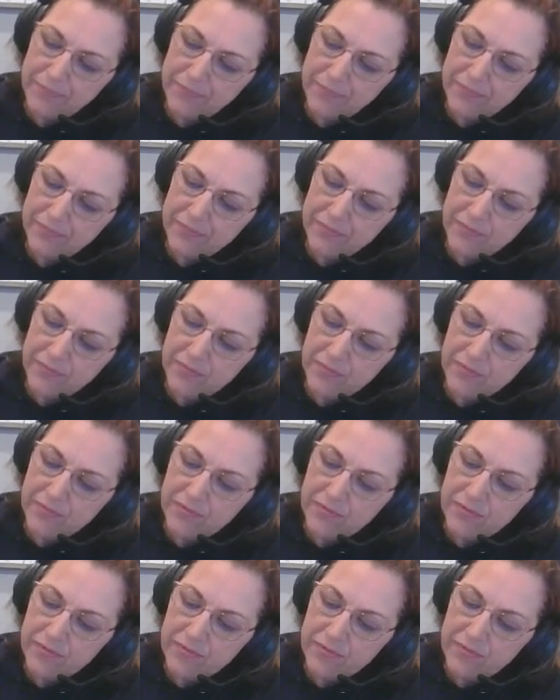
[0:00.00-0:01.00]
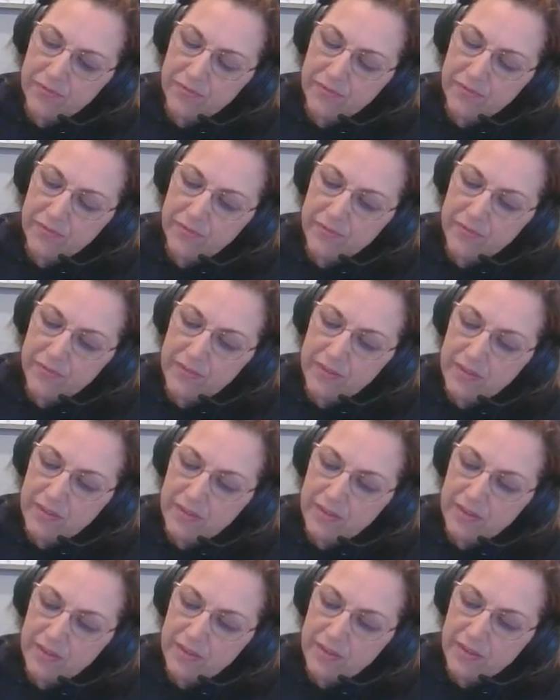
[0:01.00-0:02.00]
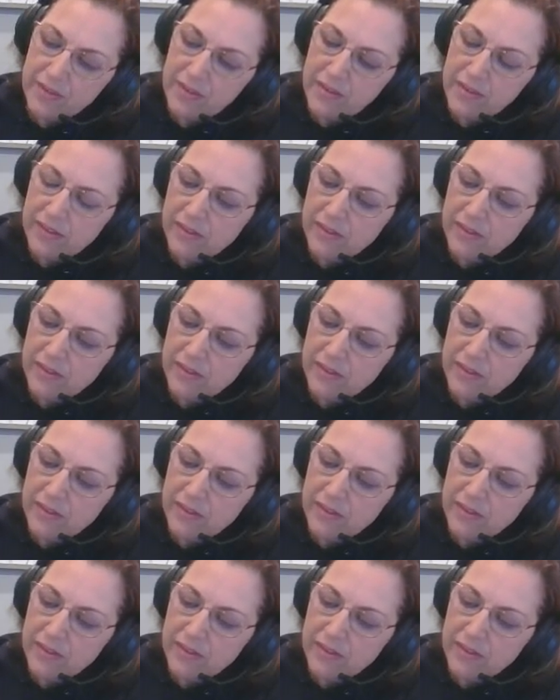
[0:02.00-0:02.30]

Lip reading: (no one is talking)